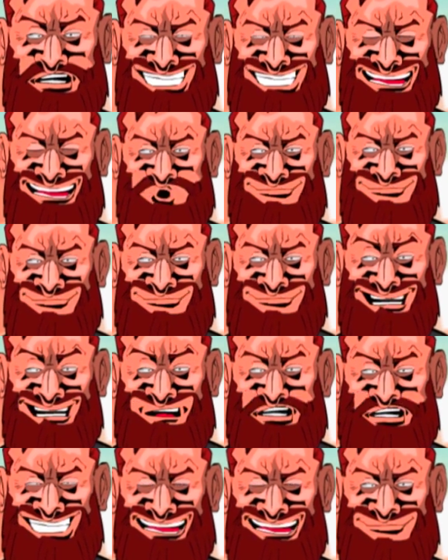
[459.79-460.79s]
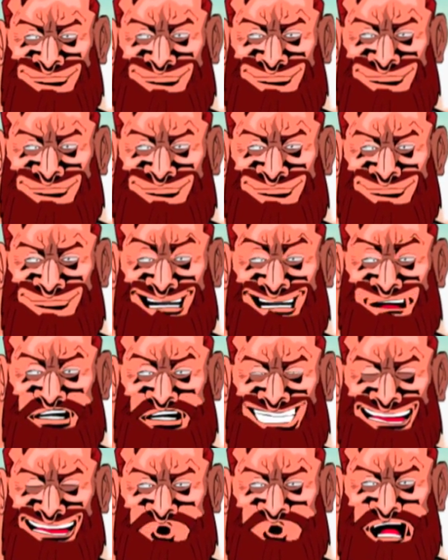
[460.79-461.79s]
now. All right, you know, it
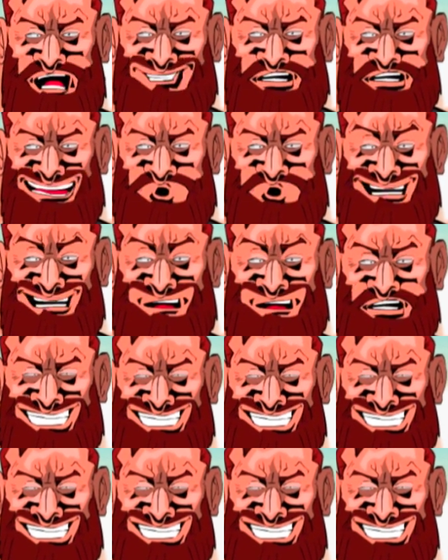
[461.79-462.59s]
just is what it is.